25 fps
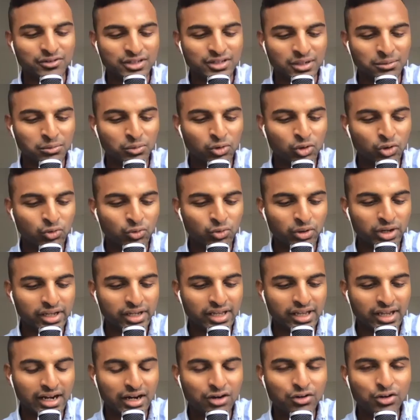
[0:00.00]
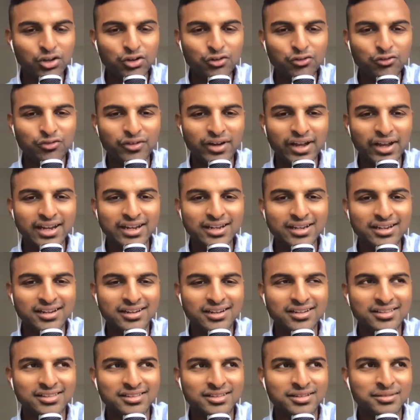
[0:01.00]
remote working. How do you find
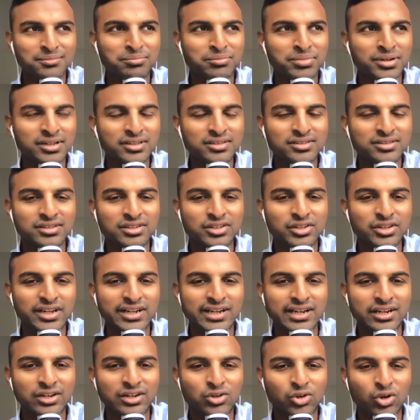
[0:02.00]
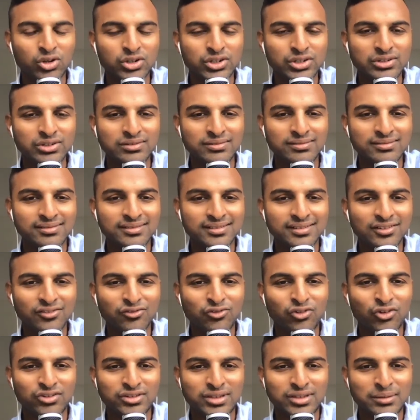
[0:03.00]
the person you need to talk to
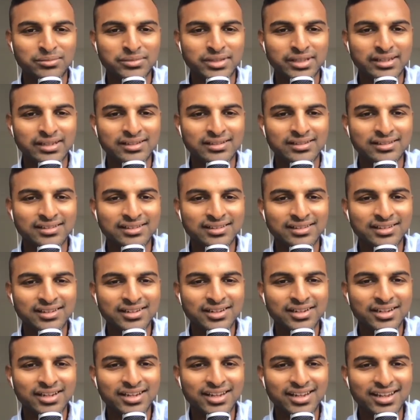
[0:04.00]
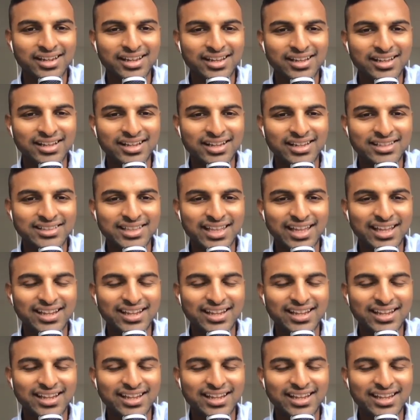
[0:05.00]
for something? That